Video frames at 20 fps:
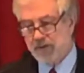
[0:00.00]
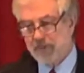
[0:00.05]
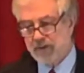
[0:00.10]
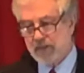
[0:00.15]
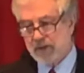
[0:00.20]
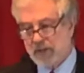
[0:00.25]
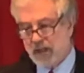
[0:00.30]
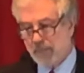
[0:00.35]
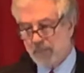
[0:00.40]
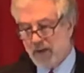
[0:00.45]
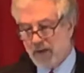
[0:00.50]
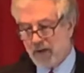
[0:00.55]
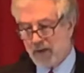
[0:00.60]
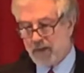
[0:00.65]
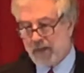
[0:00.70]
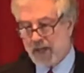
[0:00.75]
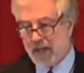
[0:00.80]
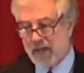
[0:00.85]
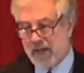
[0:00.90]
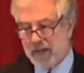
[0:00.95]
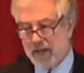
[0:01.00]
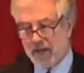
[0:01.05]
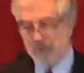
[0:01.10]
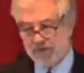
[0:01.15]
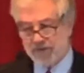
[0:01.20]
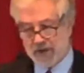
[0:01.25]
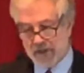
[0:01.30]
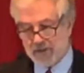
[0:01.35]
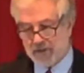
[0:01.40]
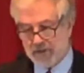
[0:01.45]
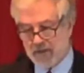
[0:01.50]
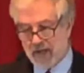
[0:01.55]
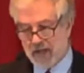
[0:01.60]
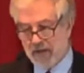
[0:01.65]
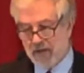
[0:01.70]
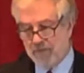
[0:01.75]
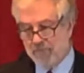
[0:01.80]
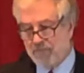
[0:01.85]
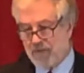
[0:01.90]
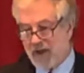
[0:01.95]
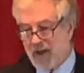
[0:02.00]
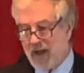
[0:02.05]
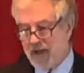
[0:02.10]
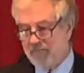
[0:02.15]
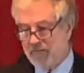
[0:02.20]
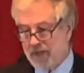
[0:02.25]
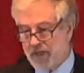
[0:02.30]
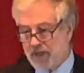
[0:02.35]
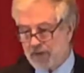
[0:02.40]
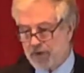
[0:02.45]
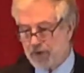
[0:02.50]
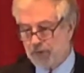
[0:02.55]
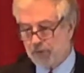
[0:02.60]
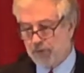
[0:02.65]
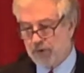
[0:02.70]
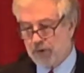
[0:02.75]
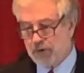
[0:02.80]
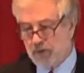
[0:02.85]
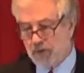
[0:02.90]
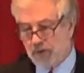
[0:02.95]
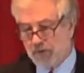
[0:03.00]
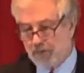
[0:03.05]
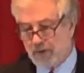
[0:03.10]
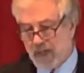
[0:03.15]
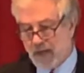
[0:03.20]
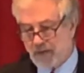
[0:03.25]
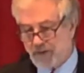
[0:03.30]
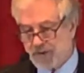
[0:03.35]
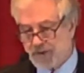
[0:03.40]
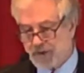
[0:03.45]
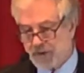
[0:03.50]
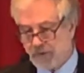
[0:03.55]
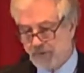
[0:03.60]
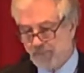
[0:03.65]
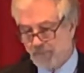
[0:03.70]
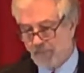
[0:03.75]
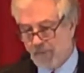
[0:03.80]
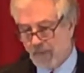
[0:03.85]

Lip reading: the DPRK has detonated 5 additional nuclear tests